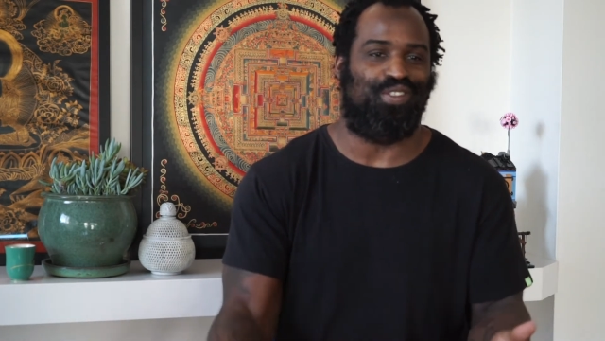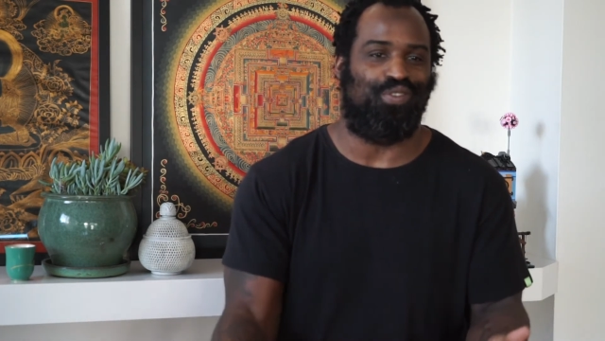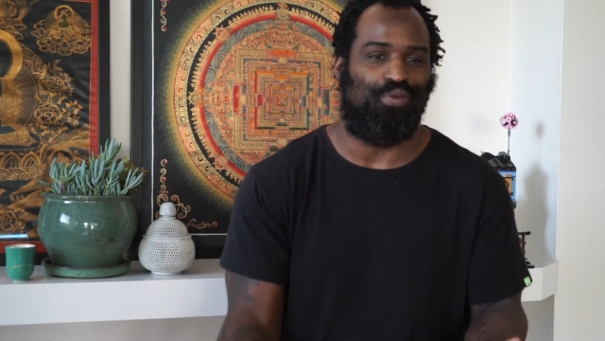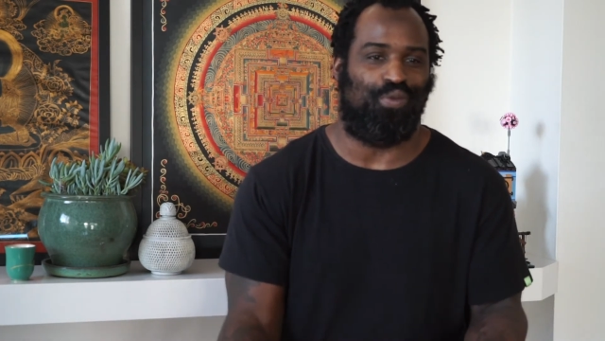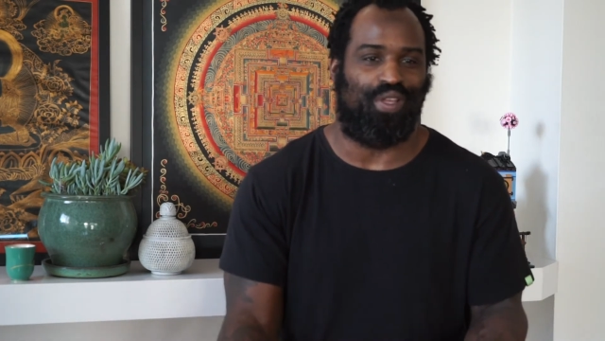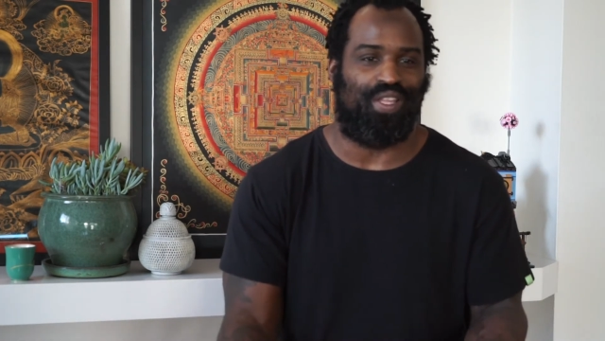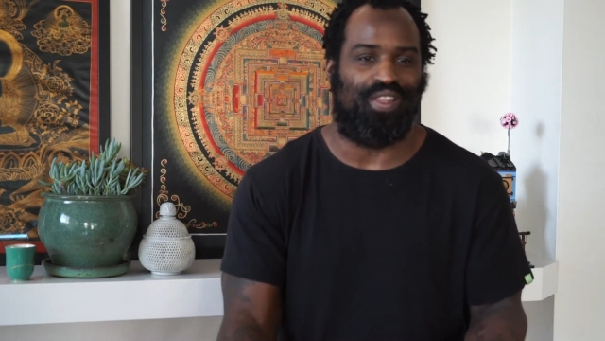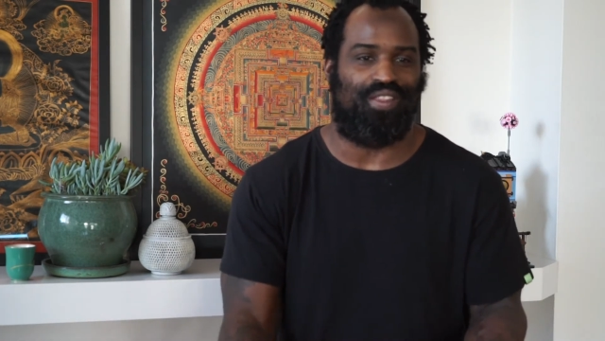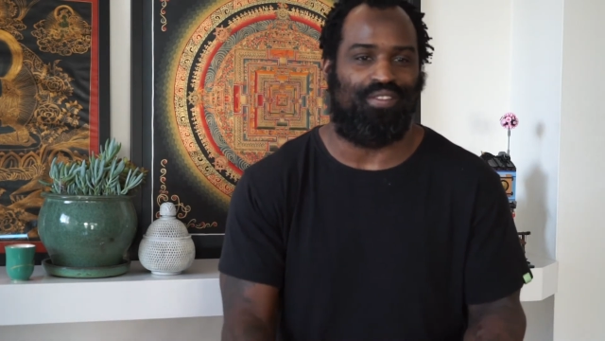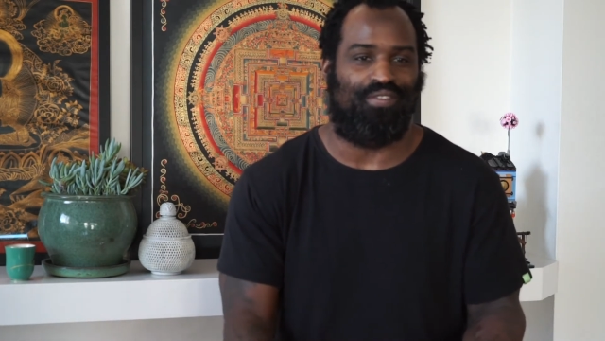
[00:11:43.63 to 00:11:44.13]
to
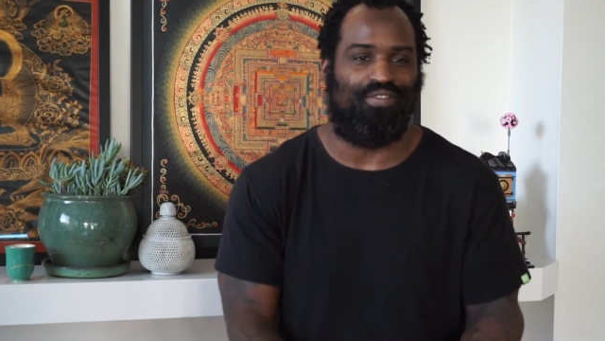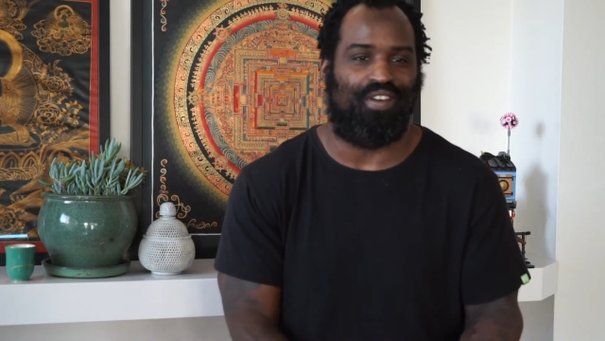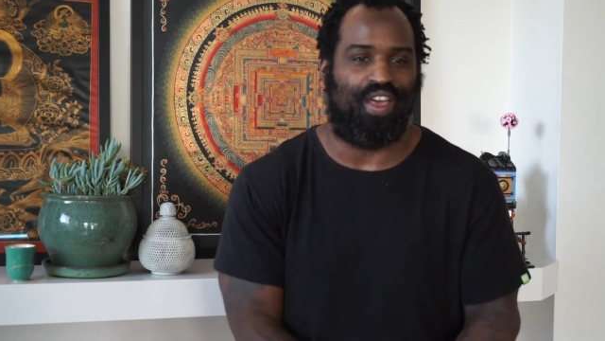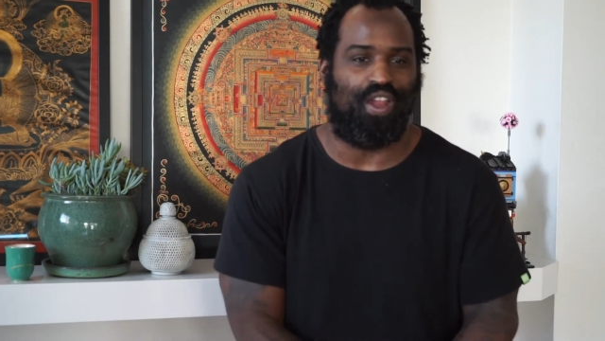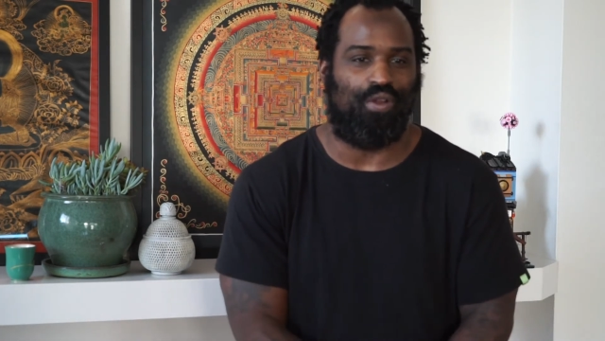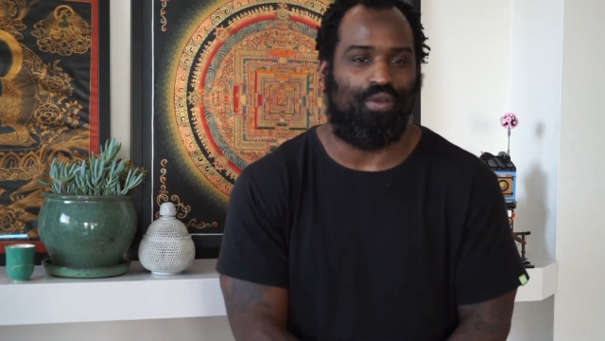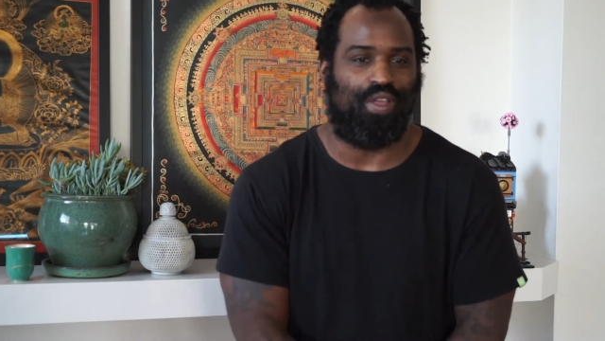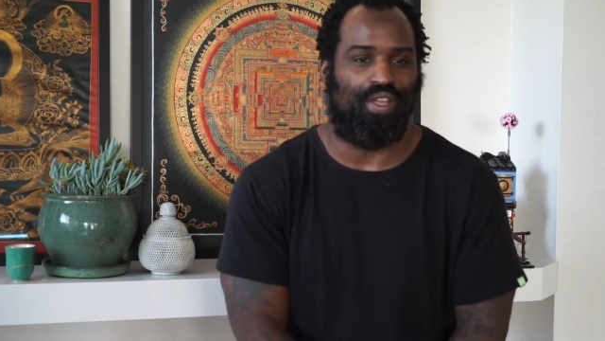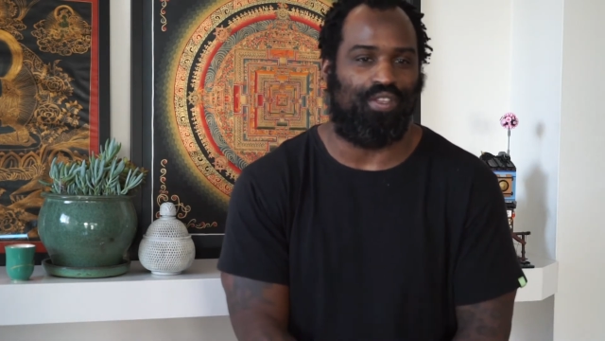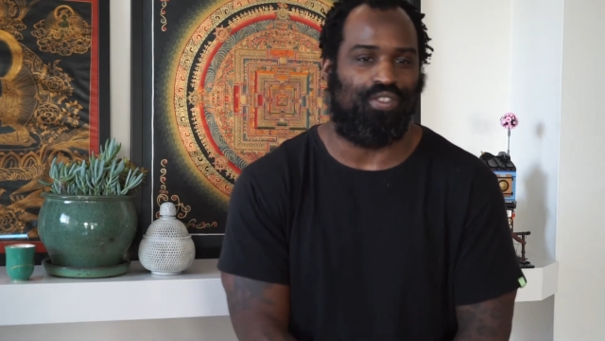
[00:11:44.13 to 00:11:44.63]
win the
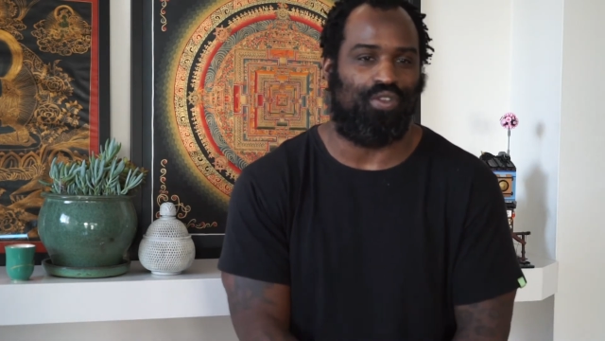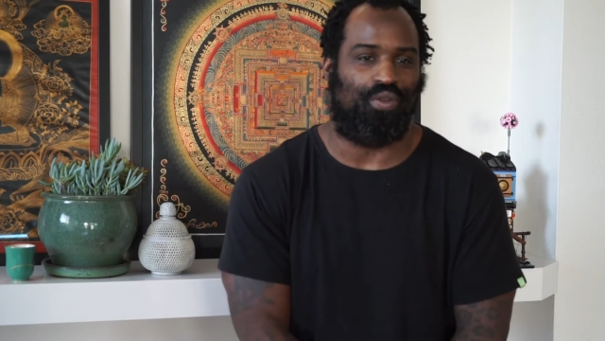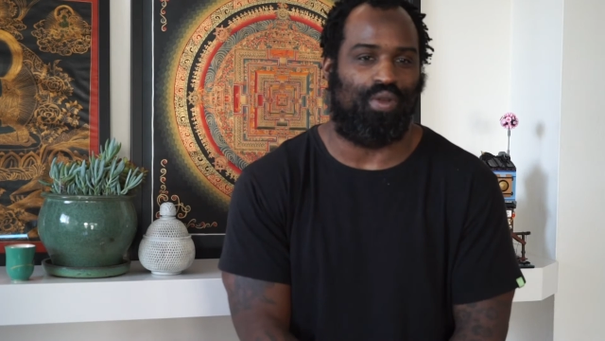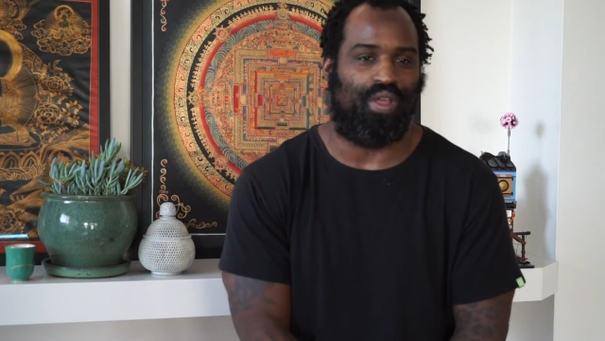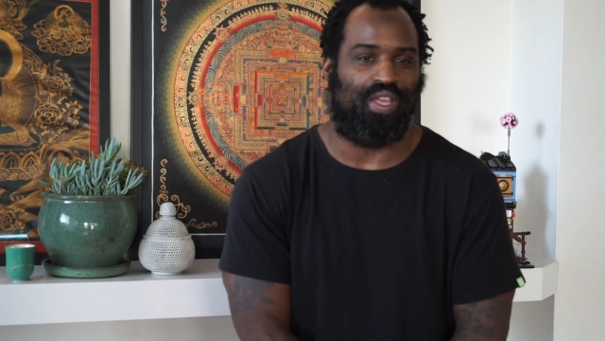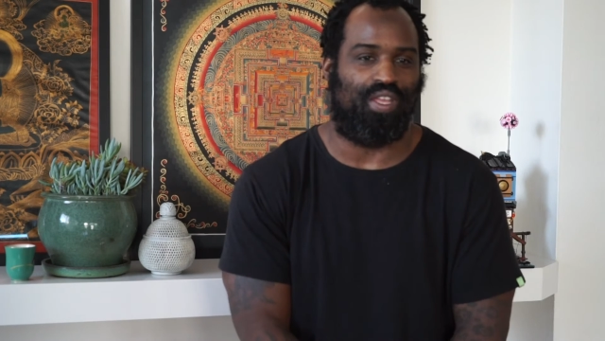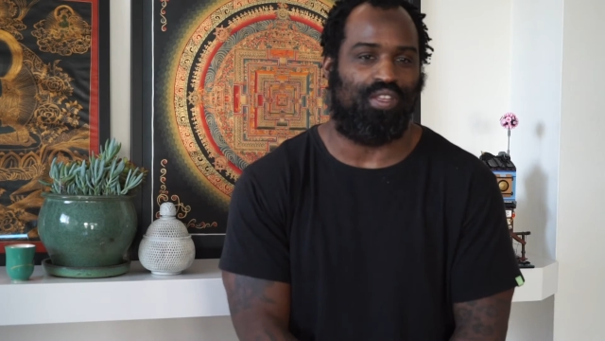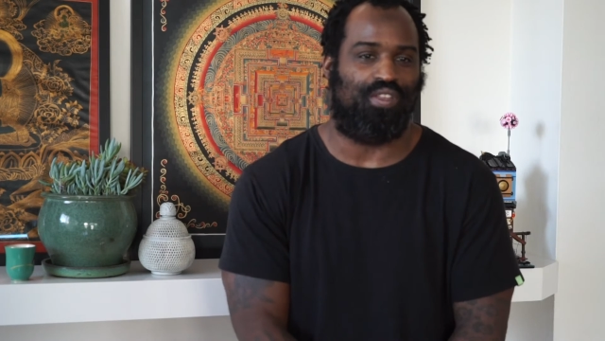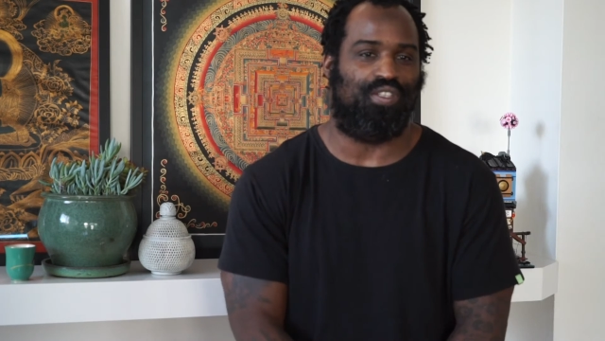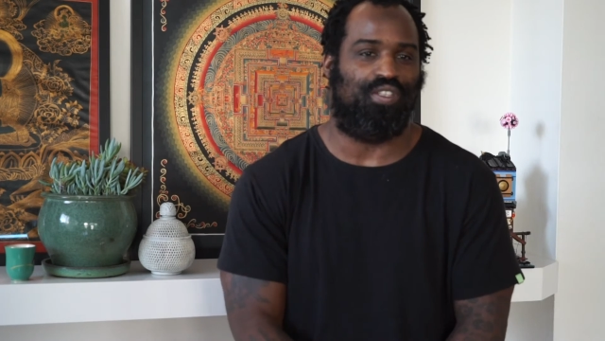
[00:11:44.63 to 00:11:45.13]
final
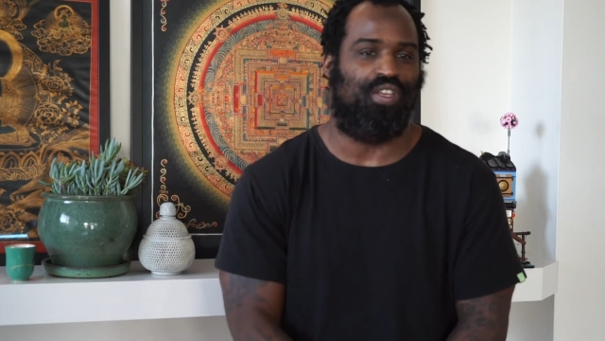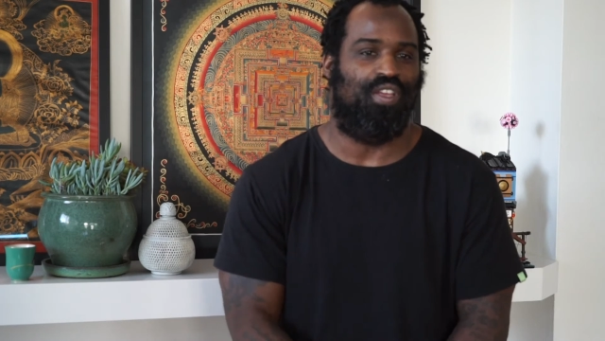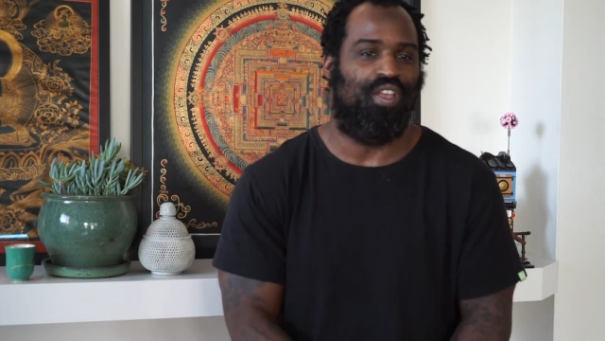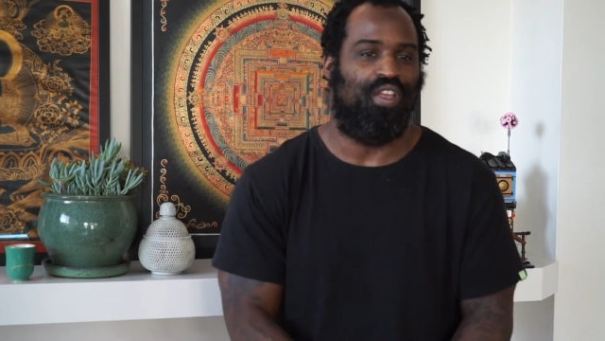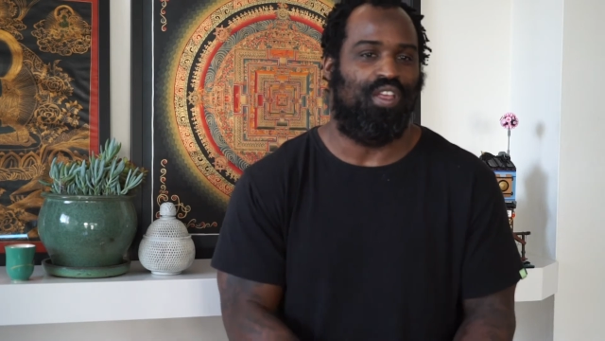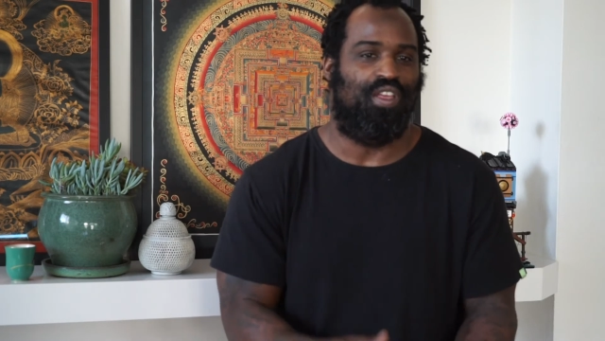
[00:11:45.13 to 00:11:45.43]
HOH,